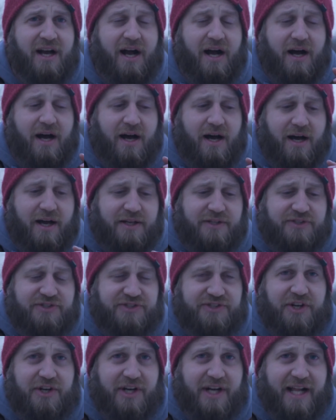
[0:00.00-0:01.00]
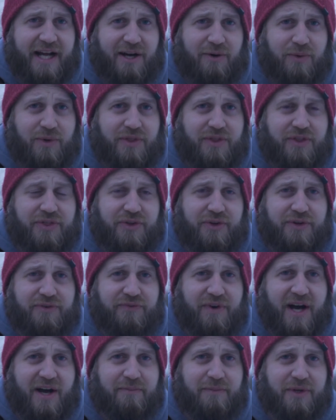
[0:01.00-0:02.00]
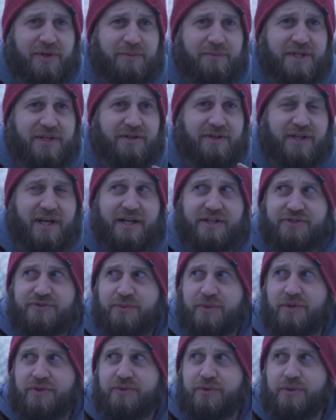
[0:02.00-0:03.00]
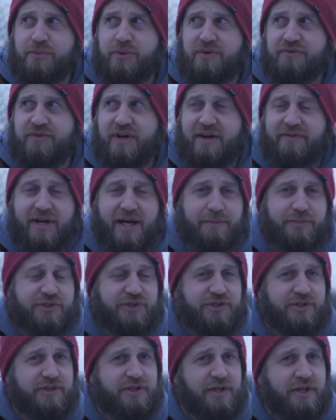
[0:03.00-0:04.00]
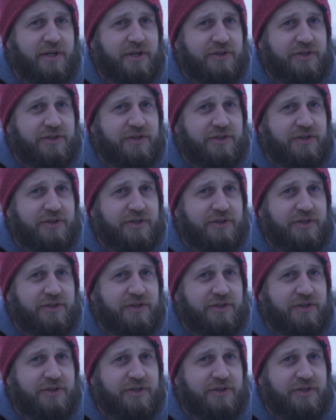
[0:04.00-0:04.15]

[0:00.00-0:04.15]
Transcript: I started out with the 35mm lens with a 3.5 aperture,